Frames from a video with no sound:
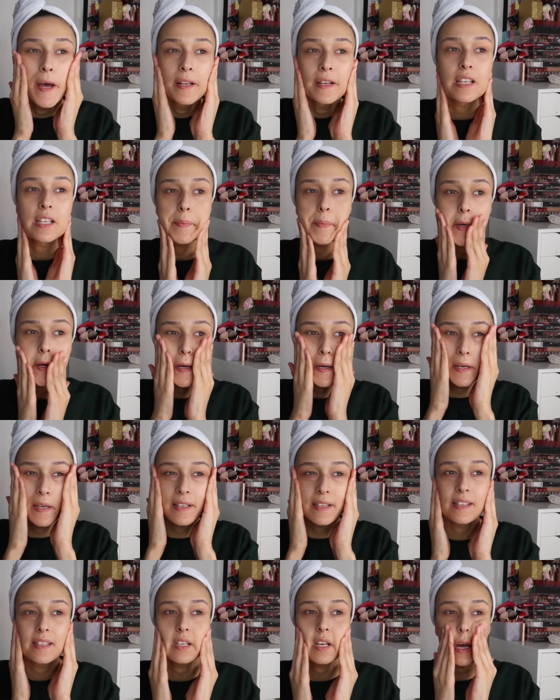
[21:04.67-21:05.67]
just
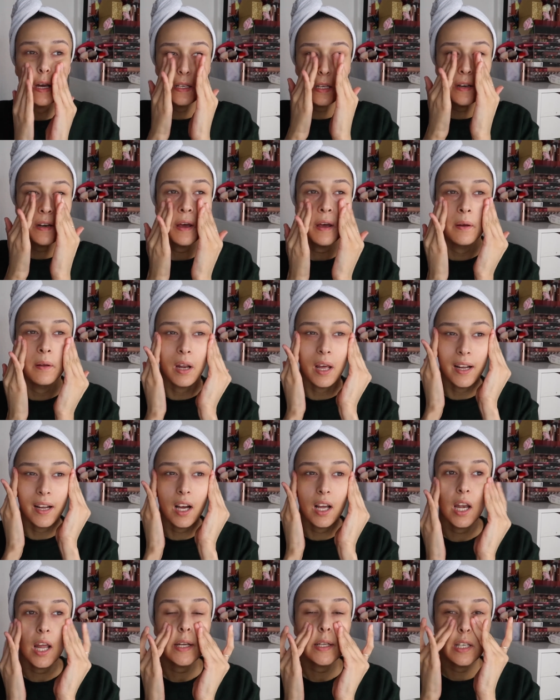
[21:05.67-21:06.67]
because, I don't know, like
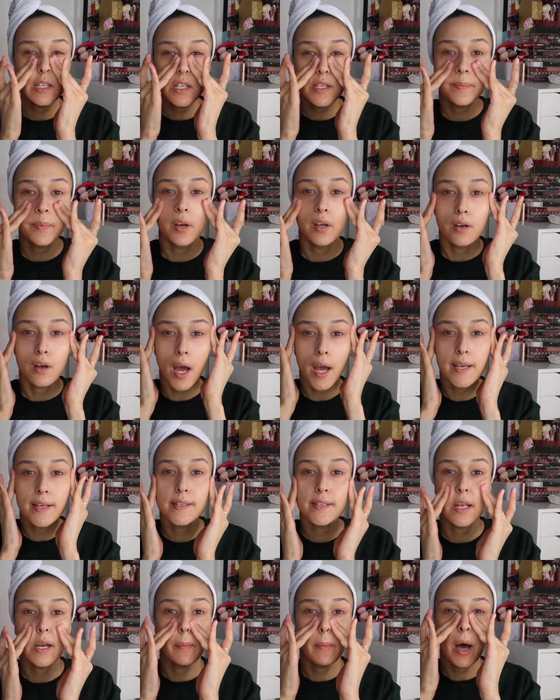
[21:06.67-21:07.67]
I like to just put
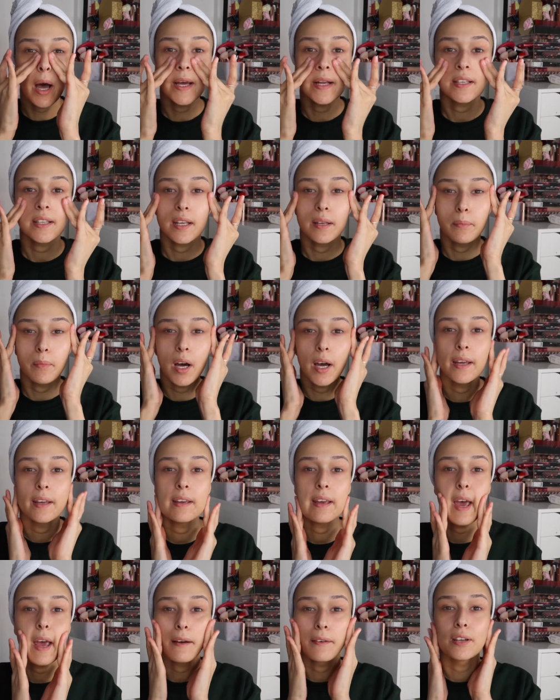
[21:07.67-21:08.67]
niacinamide in my
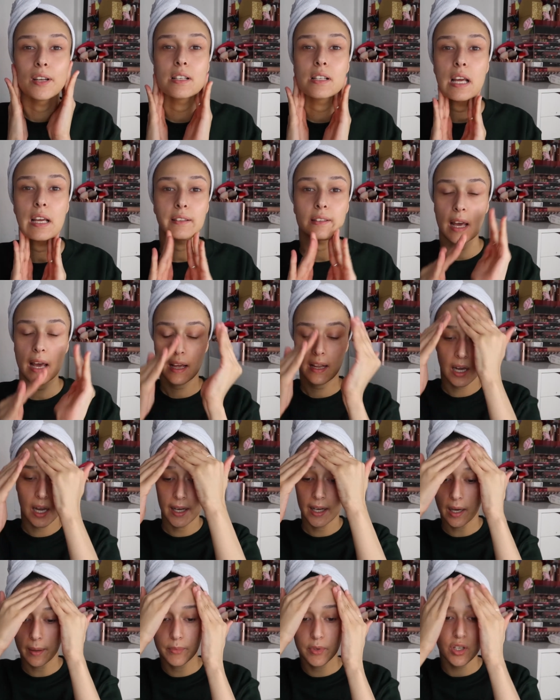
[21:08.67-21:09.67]
areas like that.
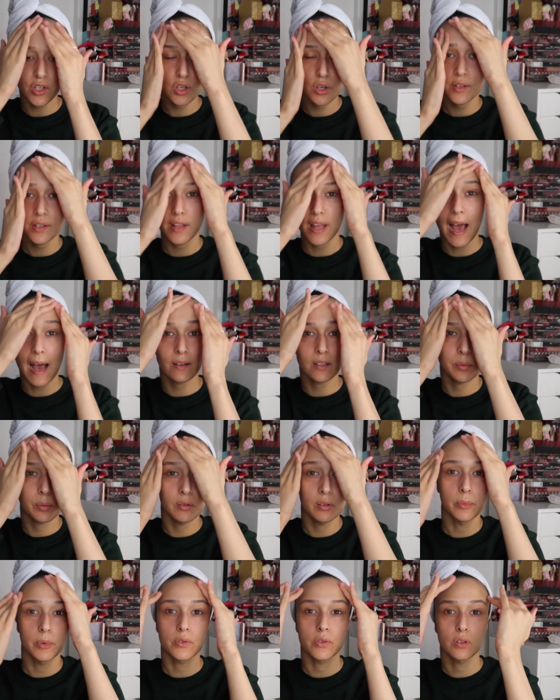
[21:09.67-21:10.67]
Like I'm just using the outer
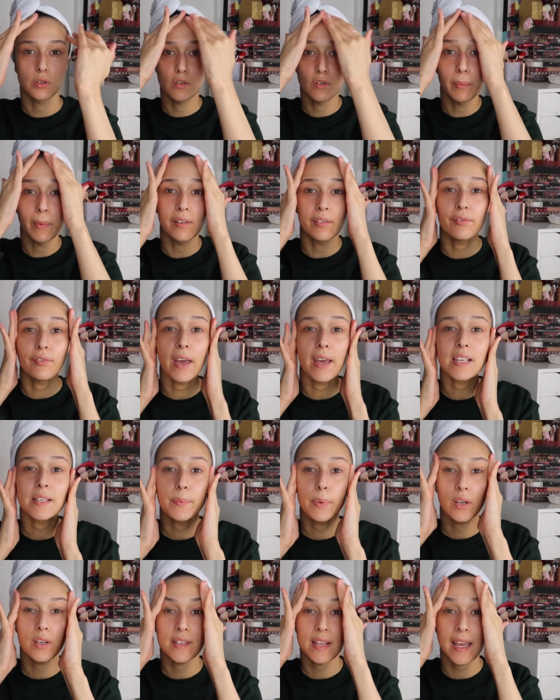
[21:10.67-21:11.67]
perimeters of my face
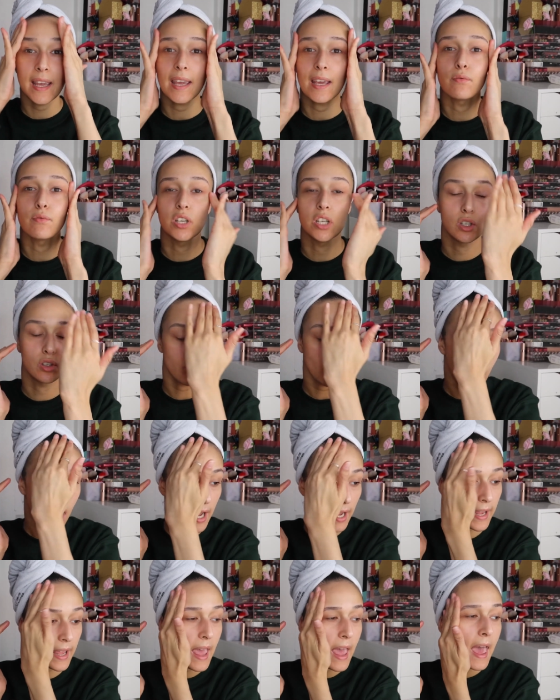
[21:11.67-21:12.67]
because they get really
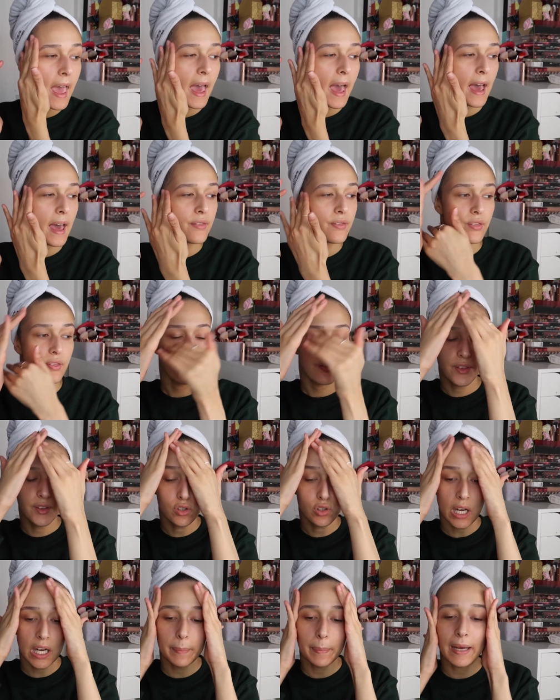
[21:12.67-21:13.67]
dry and the
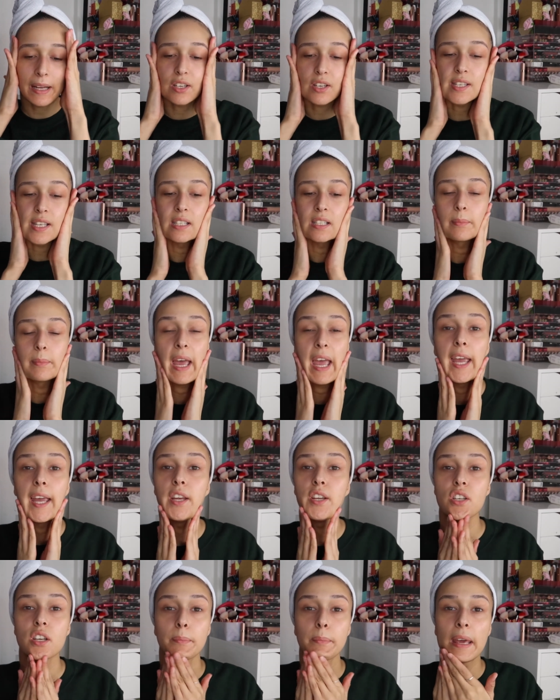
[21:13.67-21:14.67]
dry patches end up
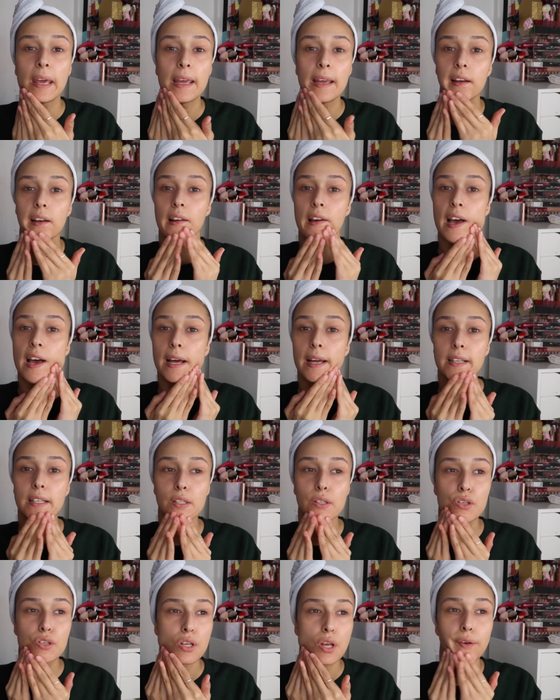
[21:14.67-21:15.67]
aging me.
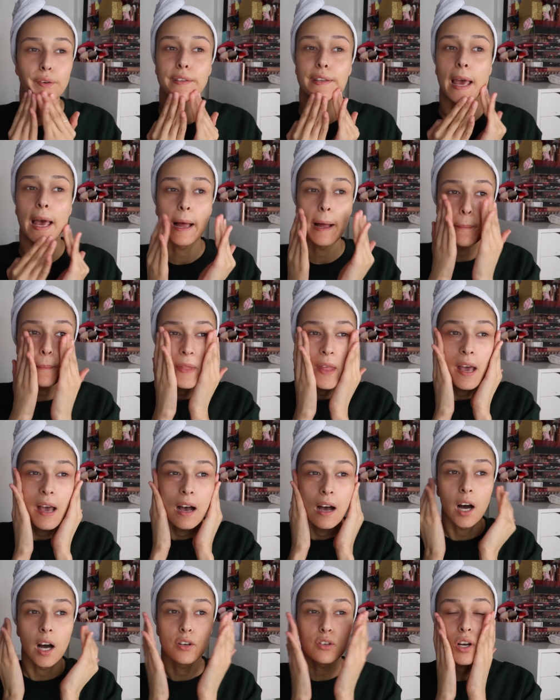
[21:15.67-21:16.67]
And so yeah,
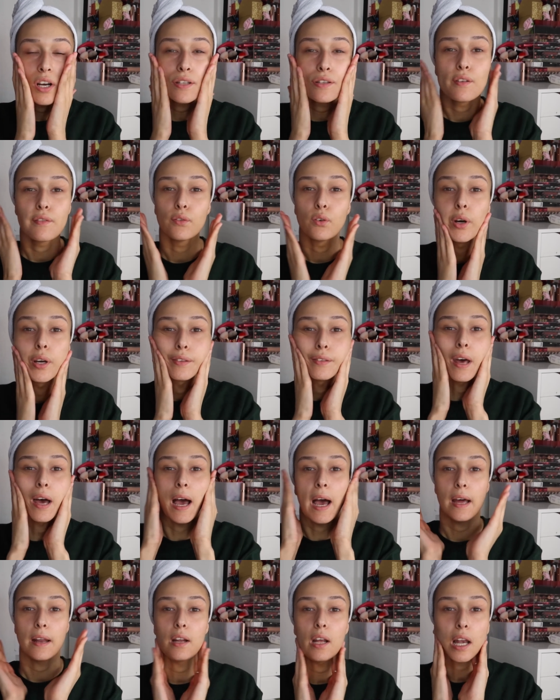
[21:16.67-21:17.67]
I try to avoid
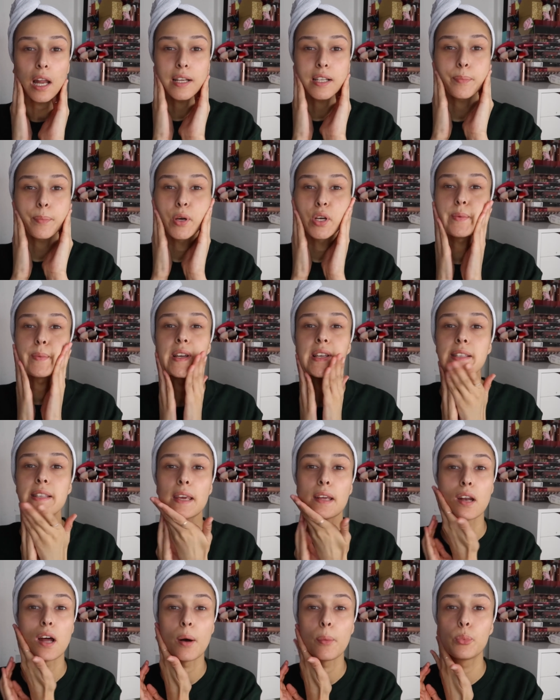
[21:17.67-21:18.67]
that and I like to push my
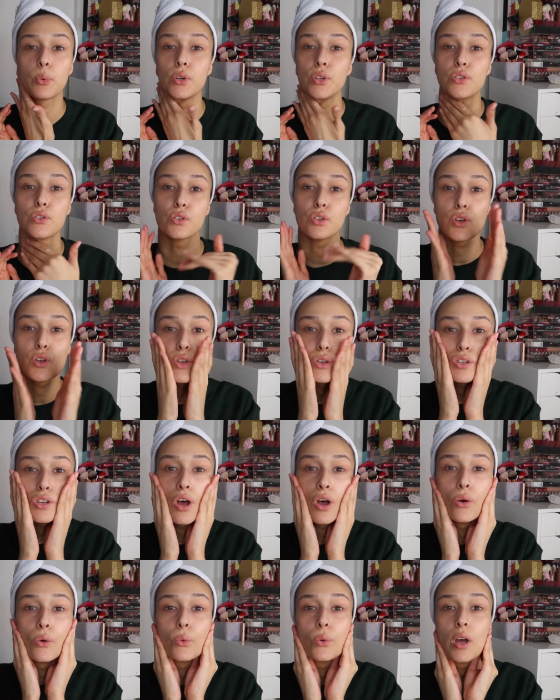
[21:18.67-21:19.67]
skin upwards just
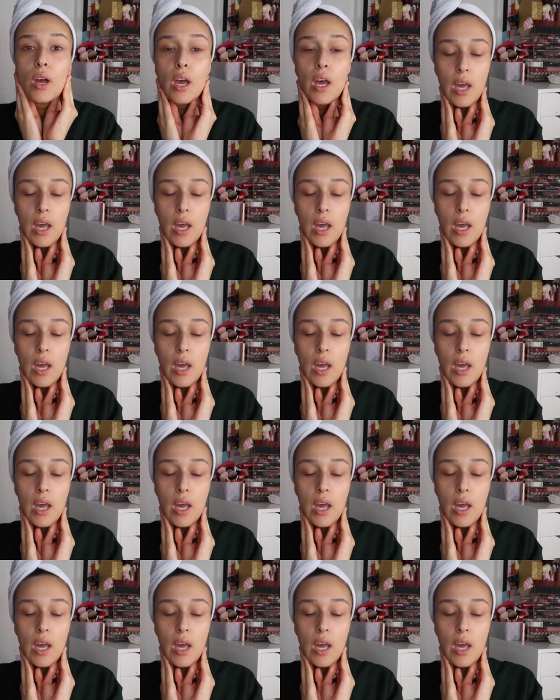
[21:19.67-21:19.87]
so